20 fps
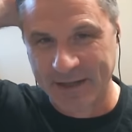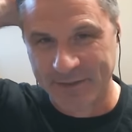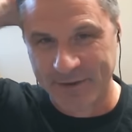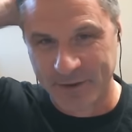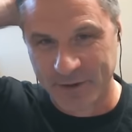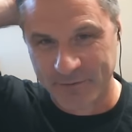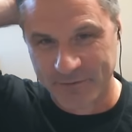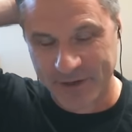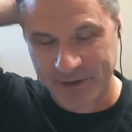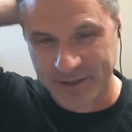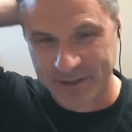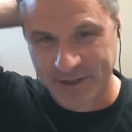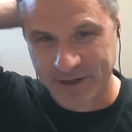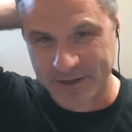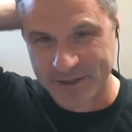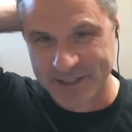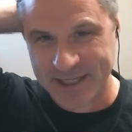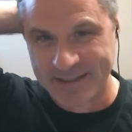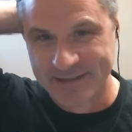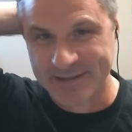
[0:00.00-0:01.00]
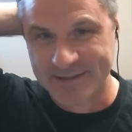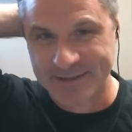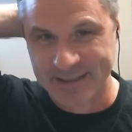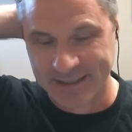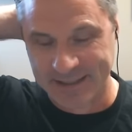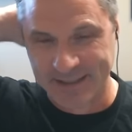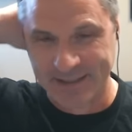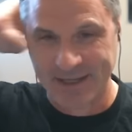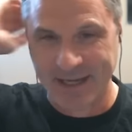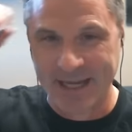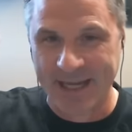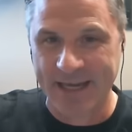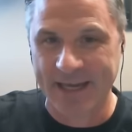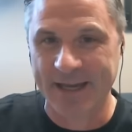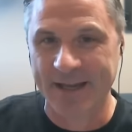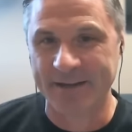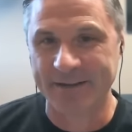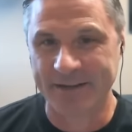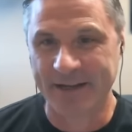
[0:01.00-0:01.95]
they're a very large entity and